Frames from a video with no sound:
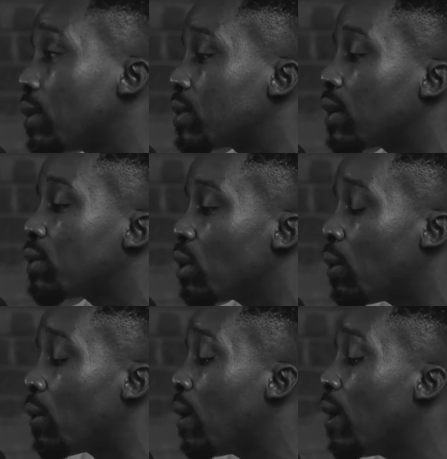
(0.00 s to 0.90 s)
themselves.
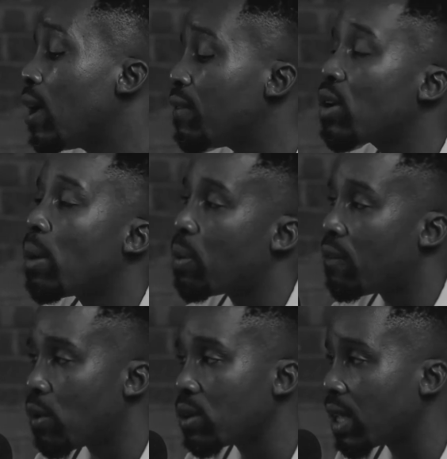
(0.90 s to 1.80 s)
No, if you're gonna
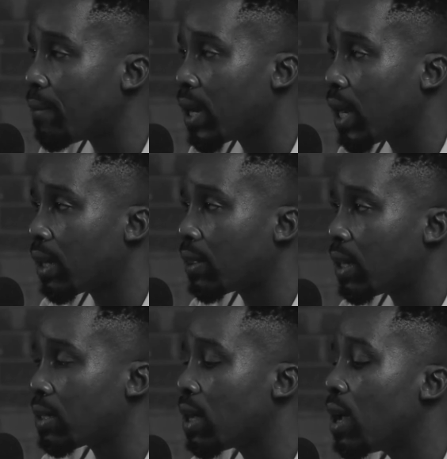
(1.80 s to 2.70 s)
provoke someone like
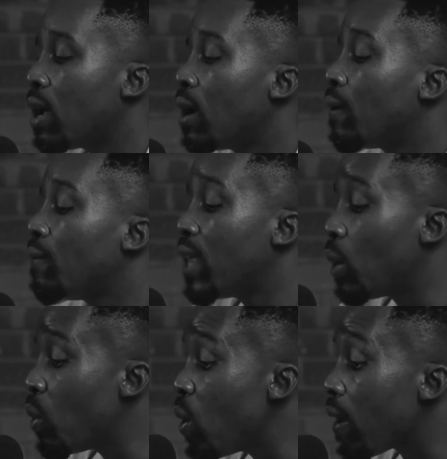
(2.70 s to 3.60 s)
that, they
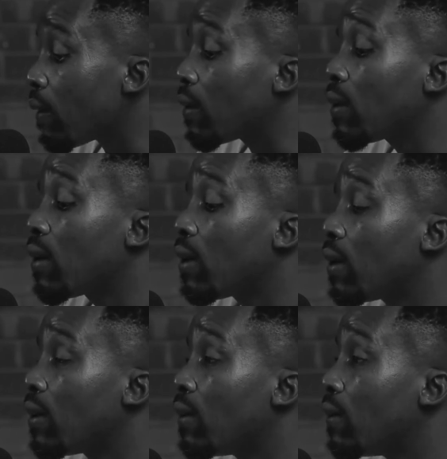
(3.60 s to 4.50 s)
will,
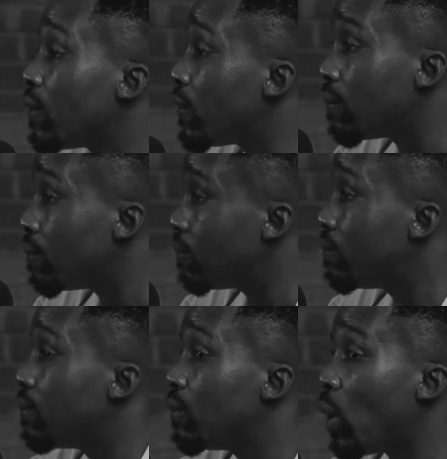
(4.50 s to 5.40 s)

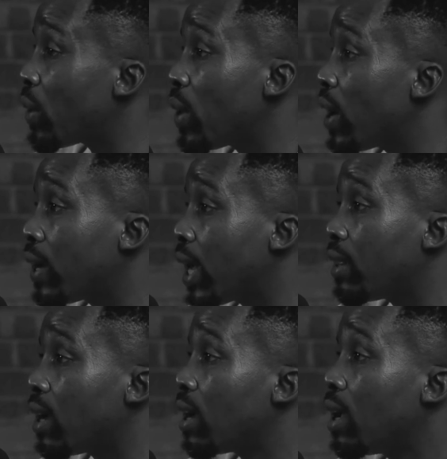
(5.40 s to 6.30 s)
one way or
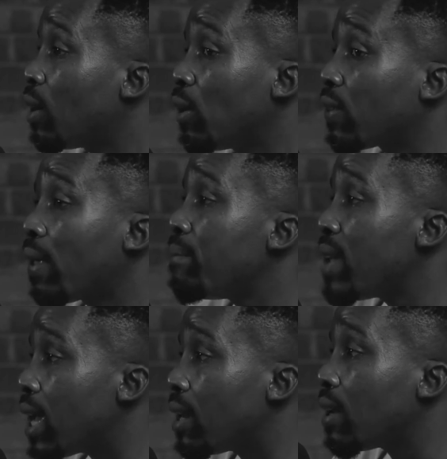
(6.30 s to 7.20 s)
another, because the
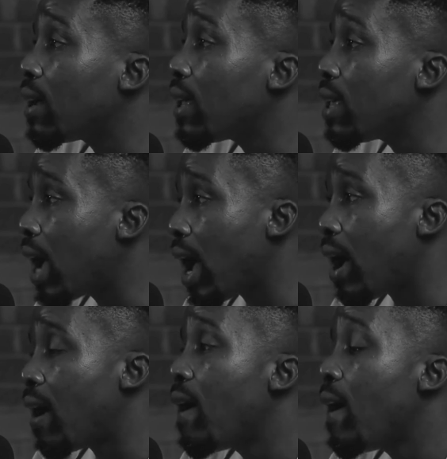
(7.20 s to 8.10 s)
man,
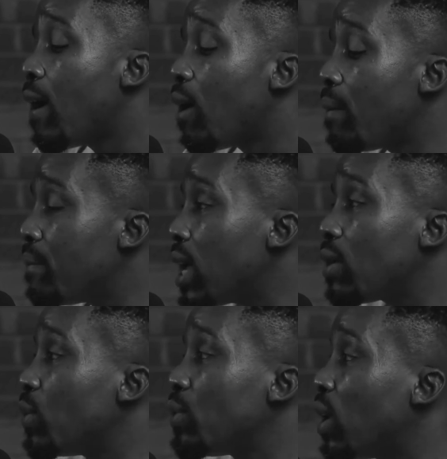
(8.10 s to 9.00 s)
a
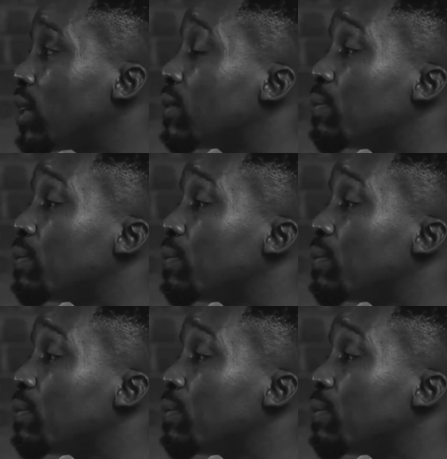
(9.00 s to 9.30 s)
man will not